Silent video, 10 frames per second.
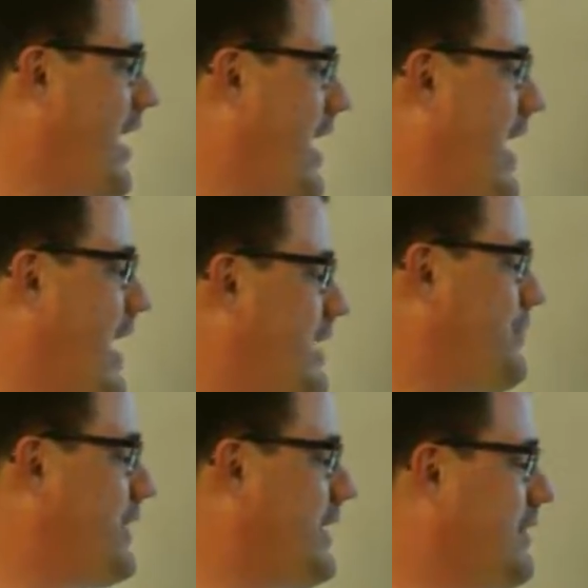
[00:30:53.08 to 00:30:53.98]
And if
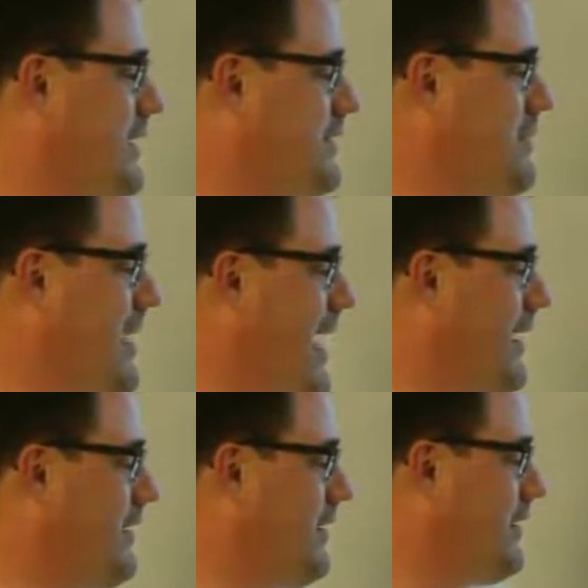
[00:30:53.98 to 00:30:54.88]
we did this
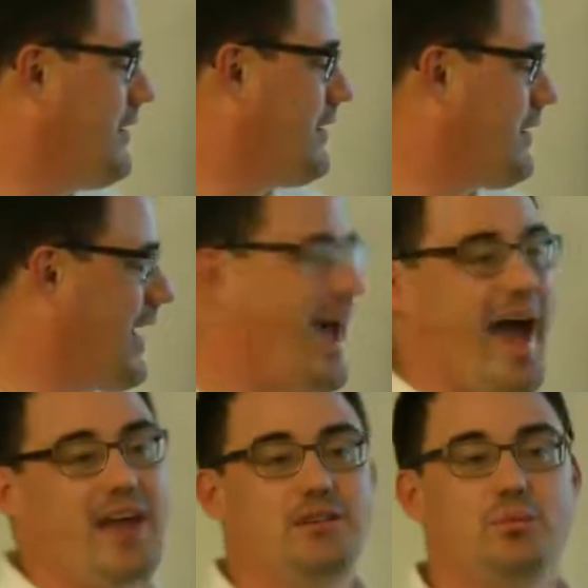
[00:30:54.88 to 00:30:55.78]
command,
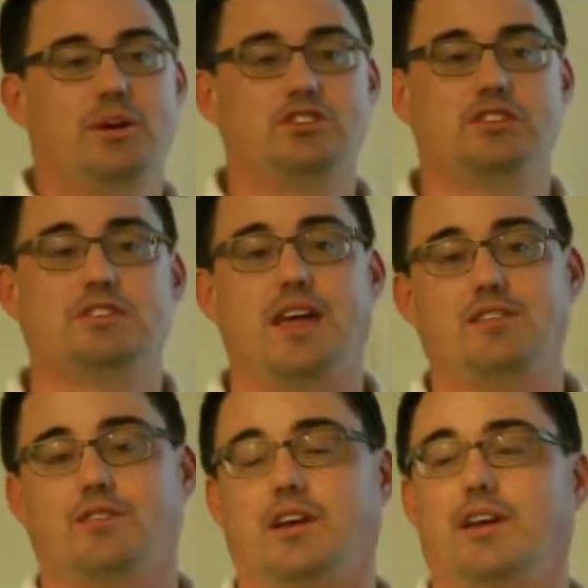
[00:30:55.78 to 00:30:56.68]
cat, which stands
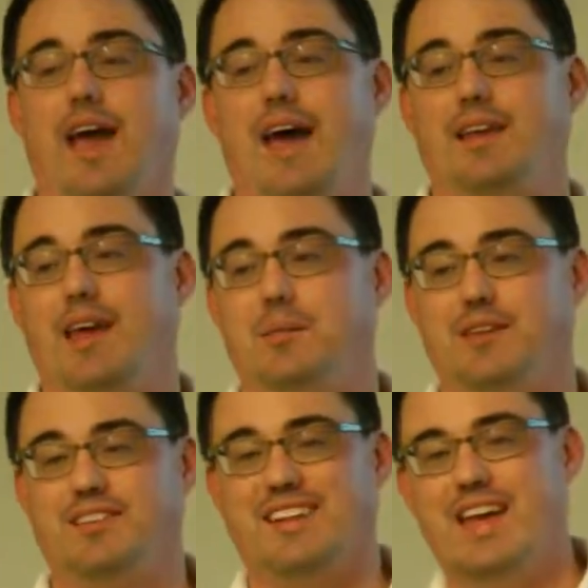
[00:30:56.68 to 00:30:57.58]
for concatenate,
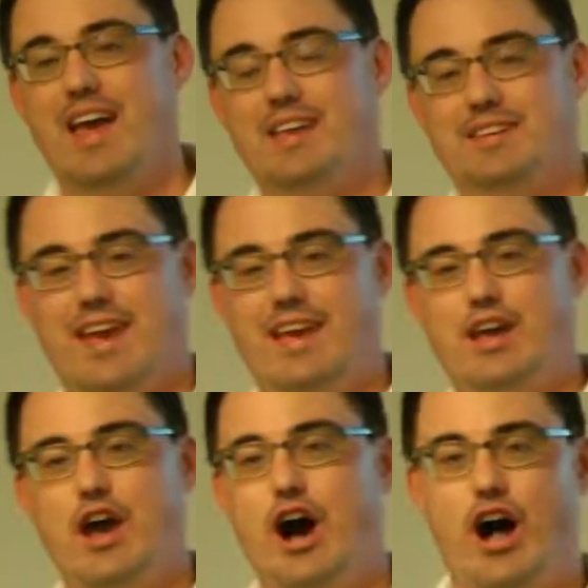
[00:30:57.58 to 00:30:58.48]
basically take
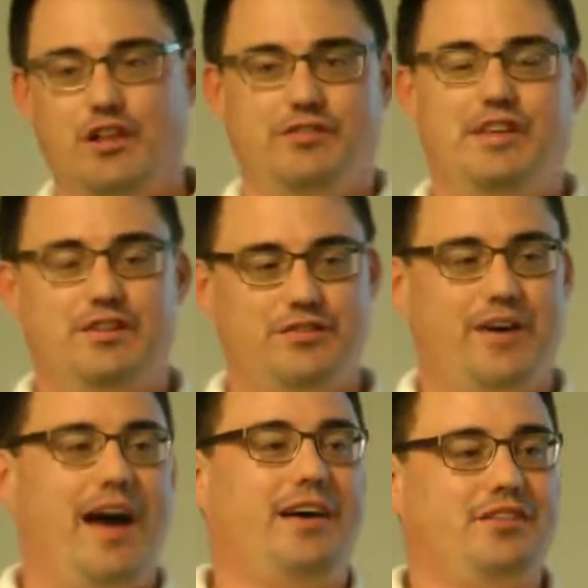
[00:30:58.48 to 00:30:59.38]
all of these
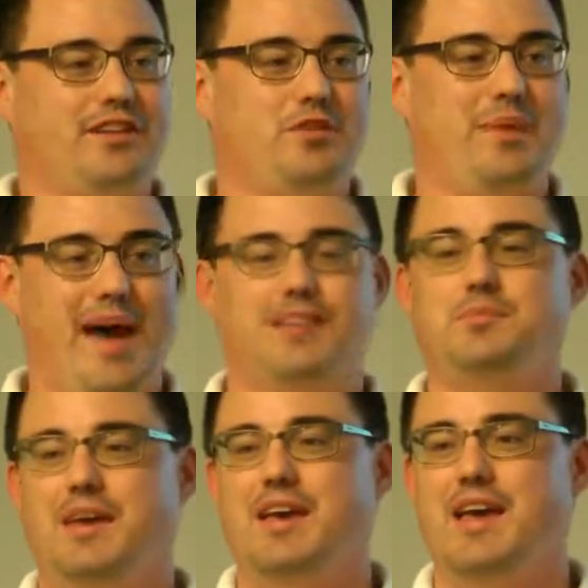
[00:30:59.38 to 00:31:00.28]
files that you pass
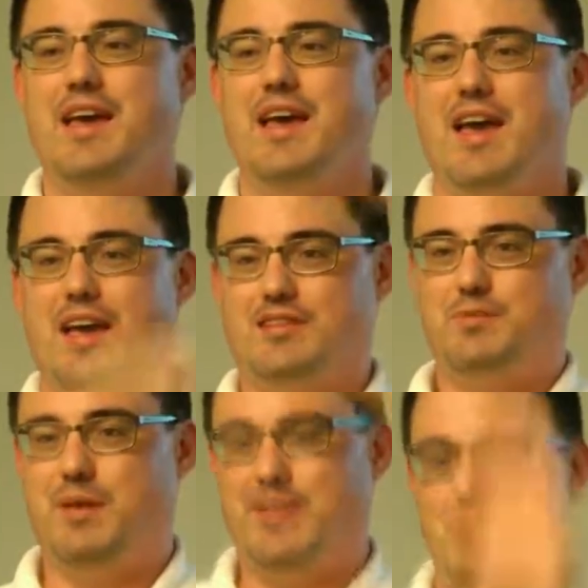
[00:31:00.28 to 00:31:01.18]
me and
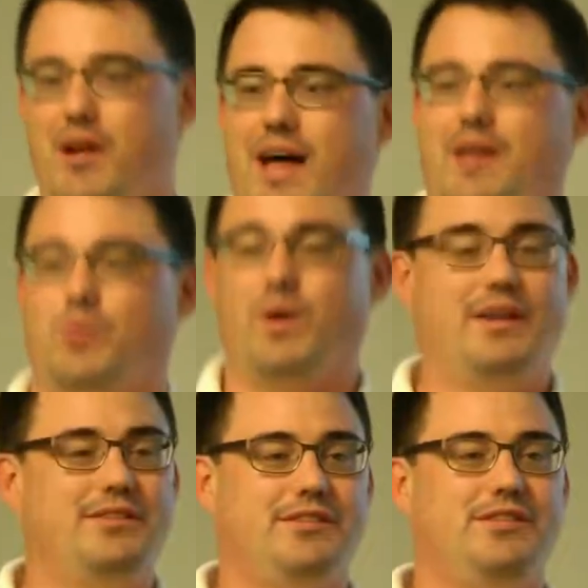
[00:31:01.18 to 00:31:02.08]
spit them all out at
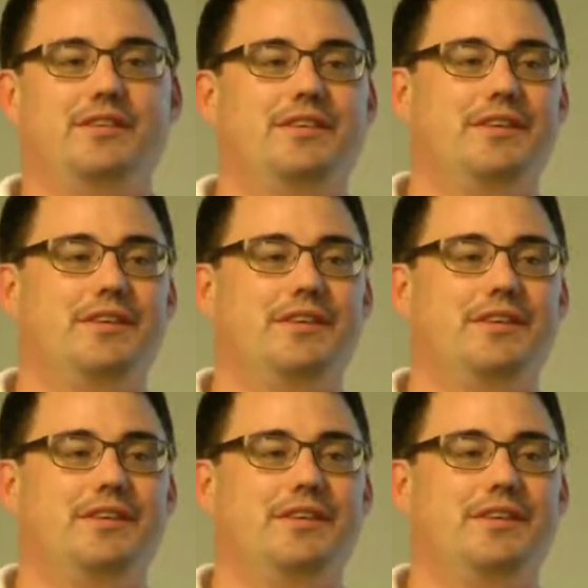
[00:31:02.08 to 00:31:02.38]
once.